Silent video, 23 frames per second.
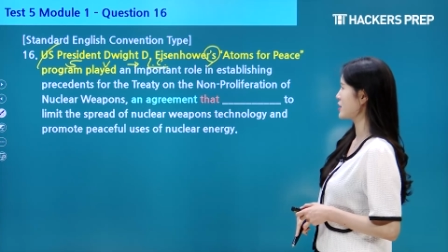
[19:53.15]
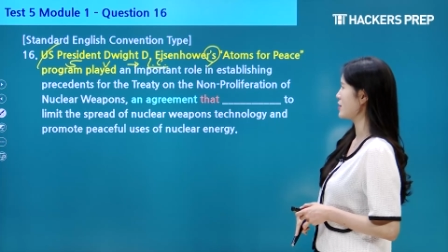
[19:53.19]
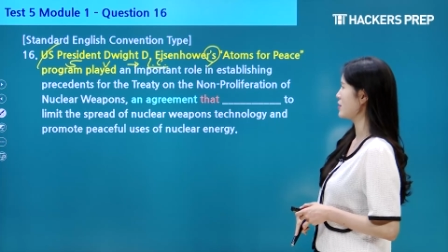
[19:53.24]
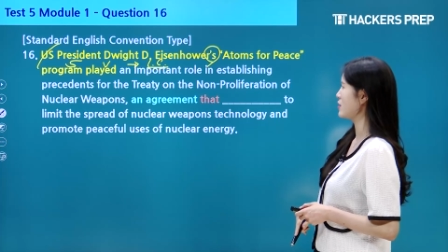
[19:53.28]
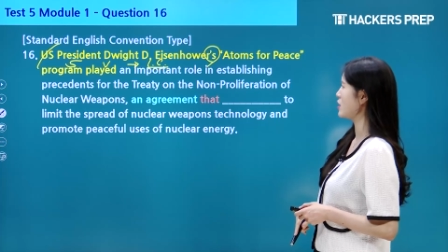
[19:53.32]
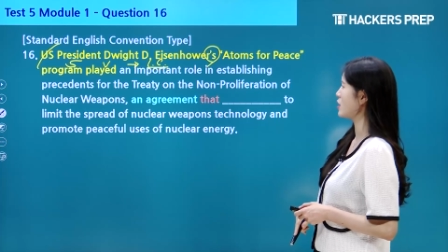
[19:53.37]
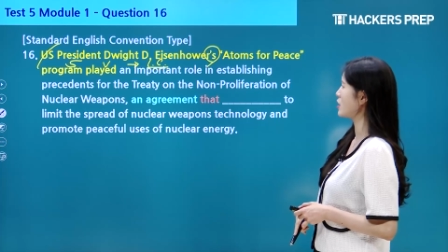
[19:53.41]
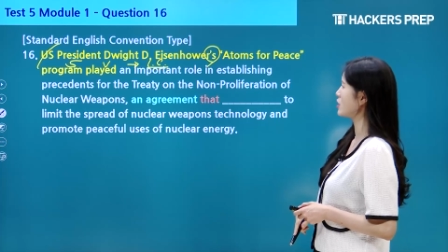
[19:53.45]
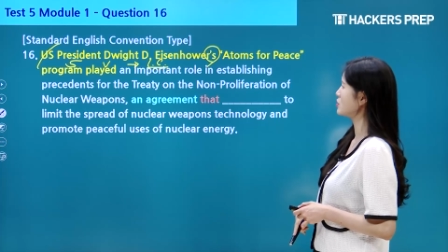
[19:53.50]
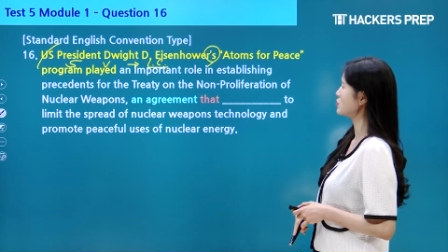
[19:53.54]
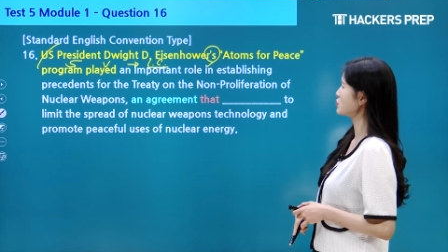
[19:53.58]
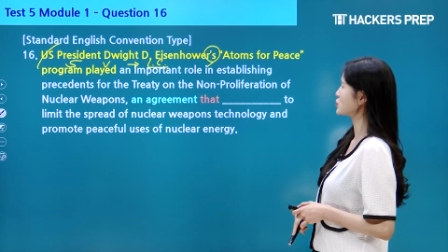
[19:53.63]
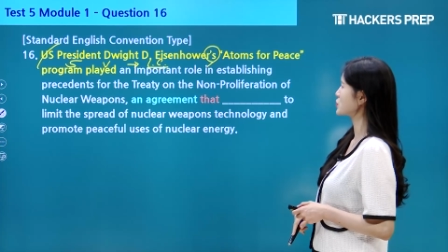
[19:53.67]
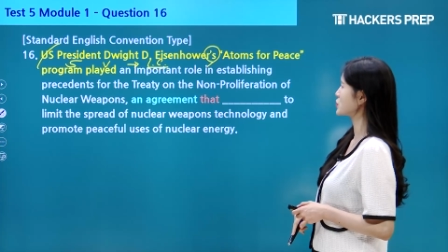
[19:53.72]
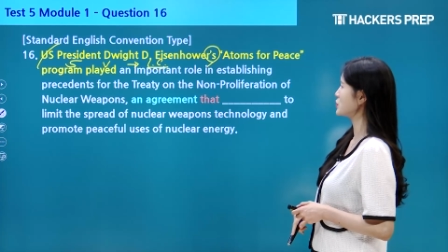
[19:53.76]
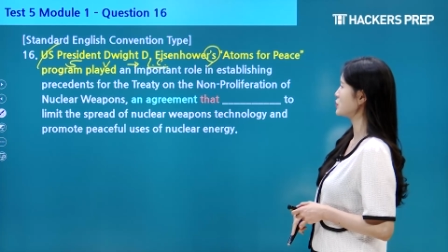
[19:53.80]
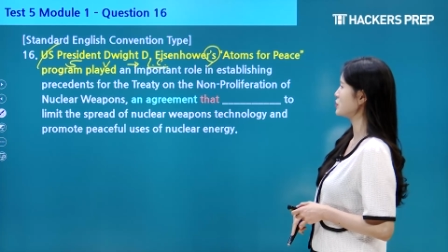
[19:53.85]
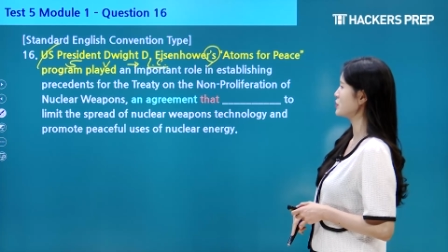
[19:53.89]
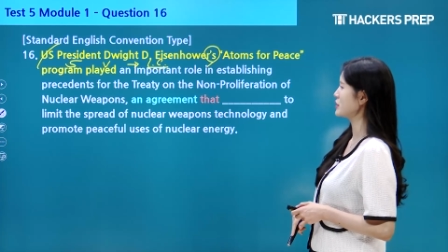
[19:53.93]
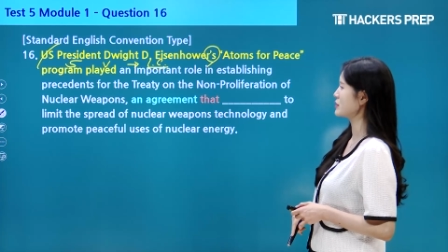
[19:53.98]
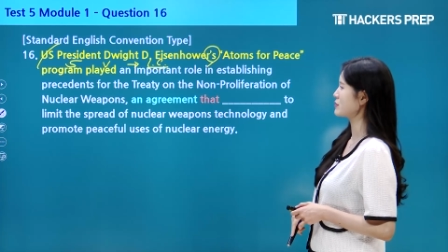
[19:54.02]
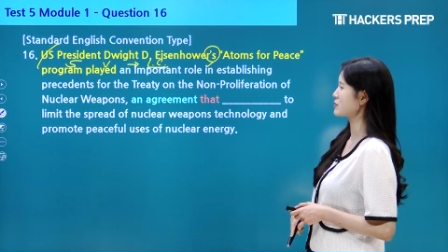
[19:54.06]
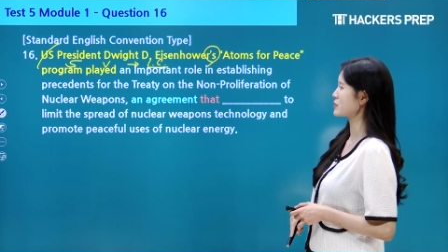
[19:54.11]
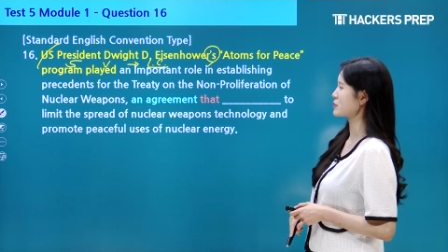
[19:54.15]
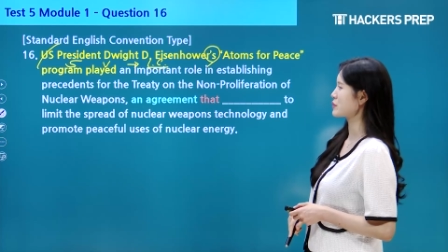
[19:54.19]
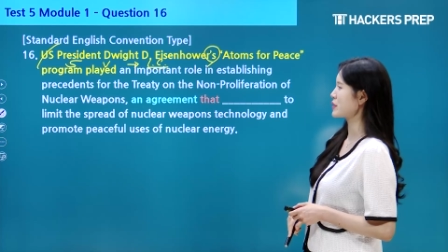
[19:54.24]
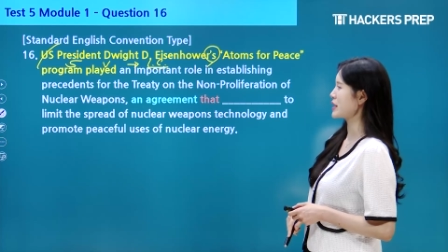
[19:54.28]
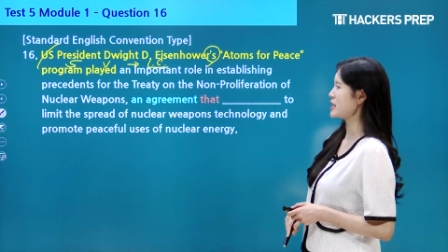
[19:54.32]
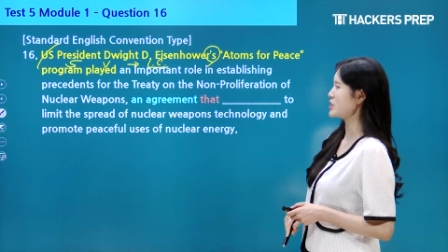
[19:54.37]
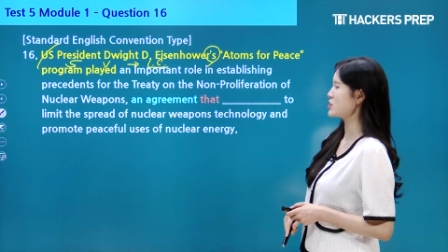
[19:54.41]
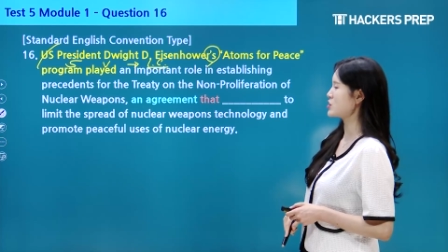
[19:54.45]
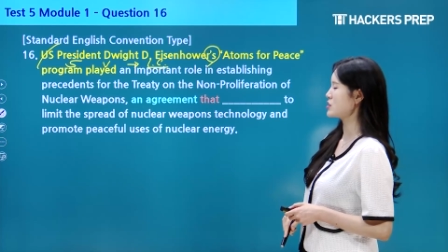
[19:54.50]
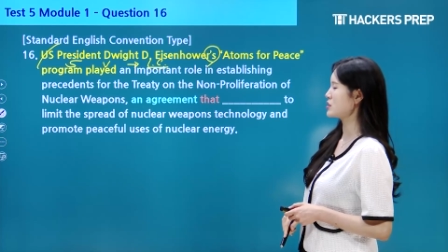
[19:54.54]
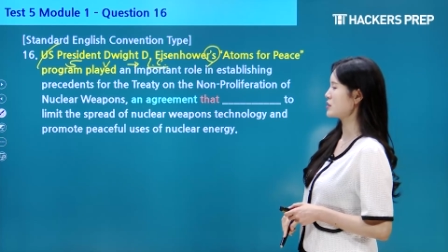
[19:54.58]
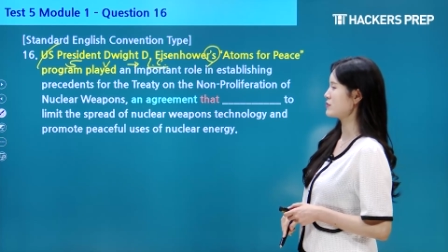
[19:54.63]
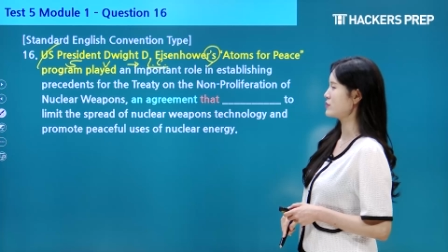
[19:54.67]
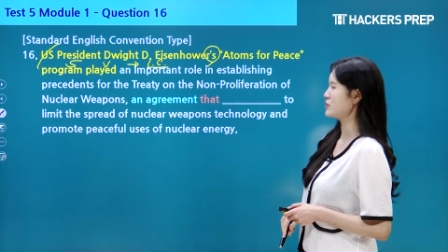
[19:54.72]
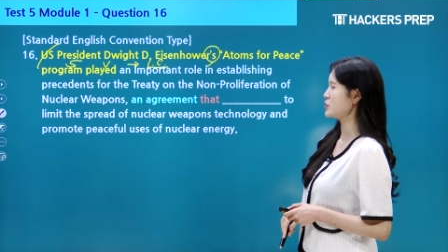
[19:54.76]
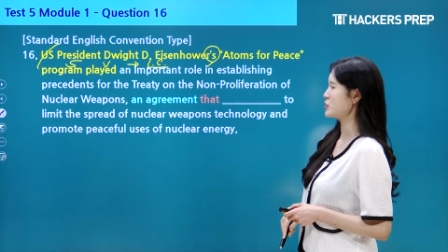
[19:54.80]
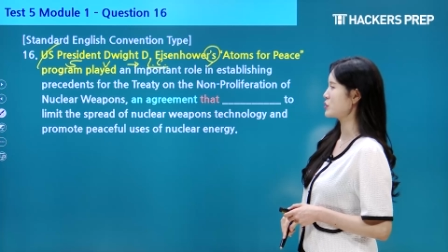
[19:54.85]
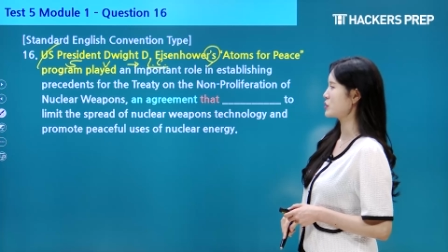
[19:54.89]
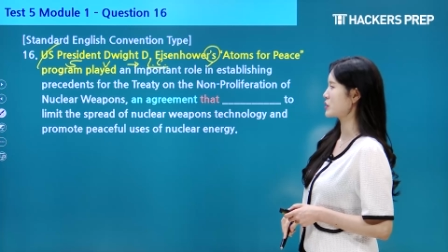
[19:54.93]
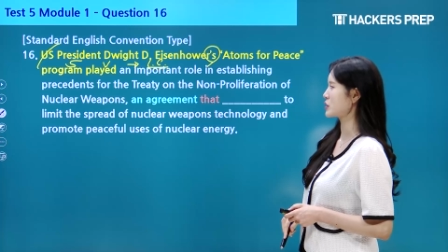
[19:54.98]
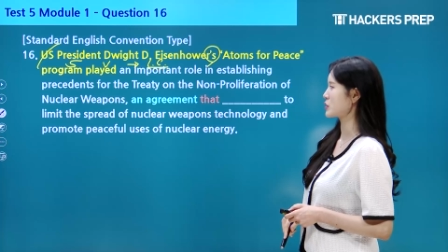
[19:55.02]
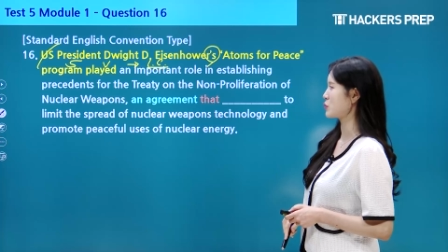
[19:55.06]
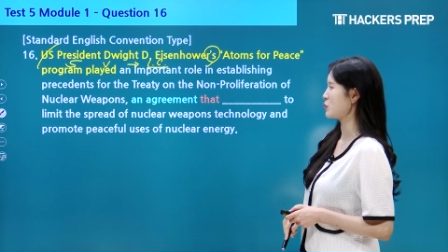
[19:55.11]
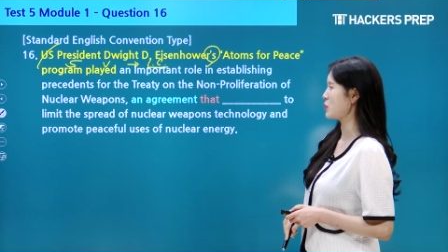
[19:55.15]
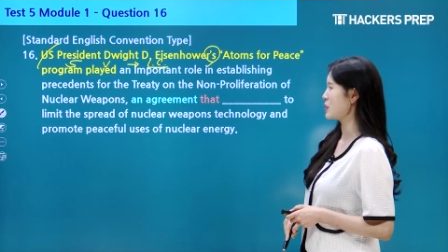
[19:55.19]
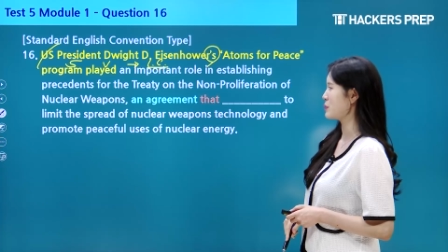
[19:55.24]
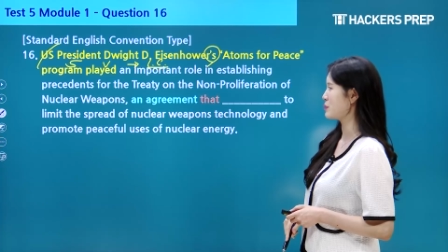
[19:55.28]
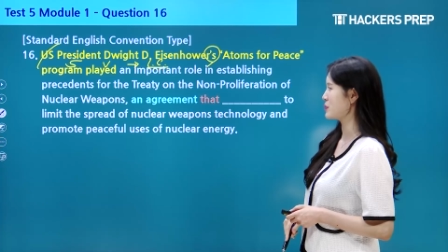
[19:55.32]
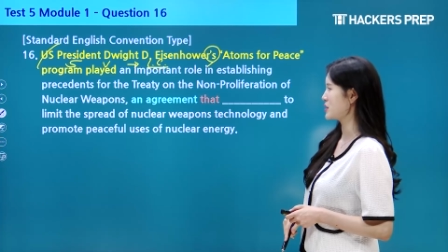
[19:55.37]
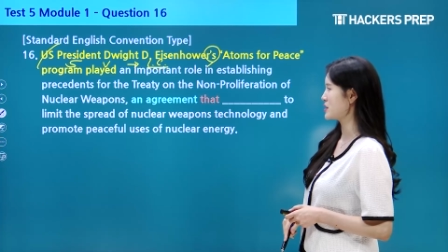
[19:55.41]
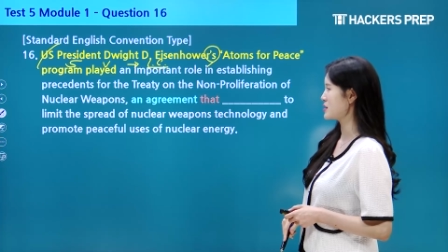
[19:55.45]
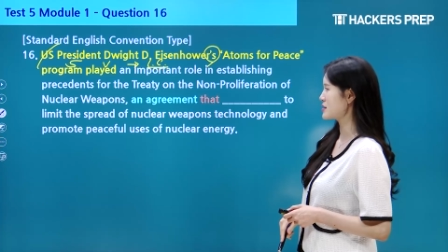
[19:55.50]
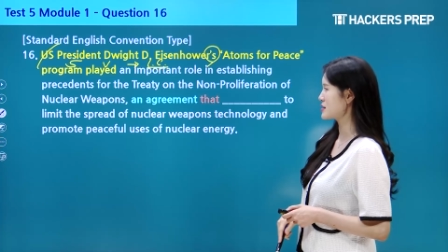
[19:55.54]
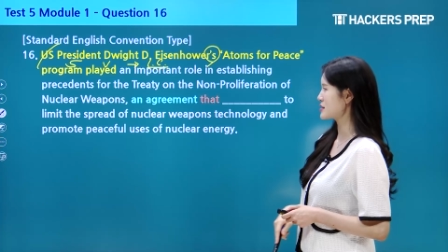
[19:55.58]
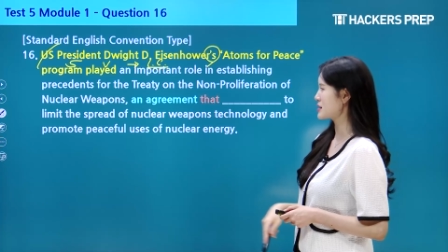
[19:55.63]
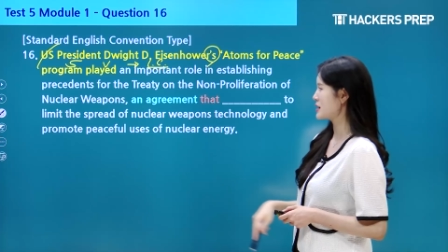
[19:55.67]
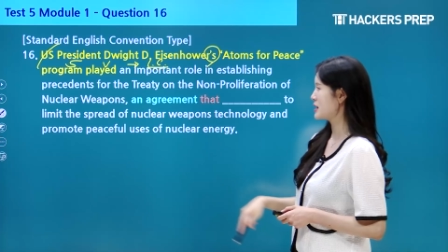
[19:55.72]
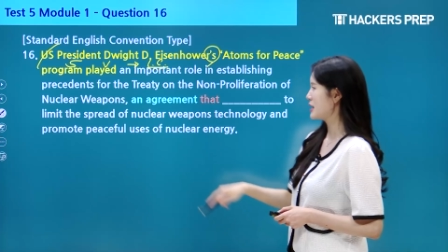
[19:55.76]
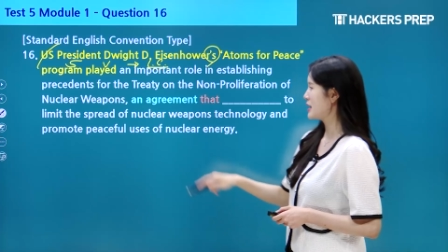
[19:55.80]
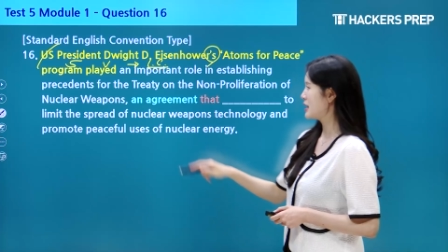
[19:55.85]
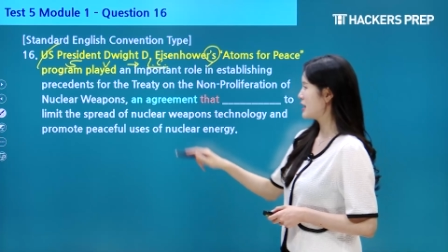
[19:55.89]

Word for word: Non Proliferation of Nuclear Weapons.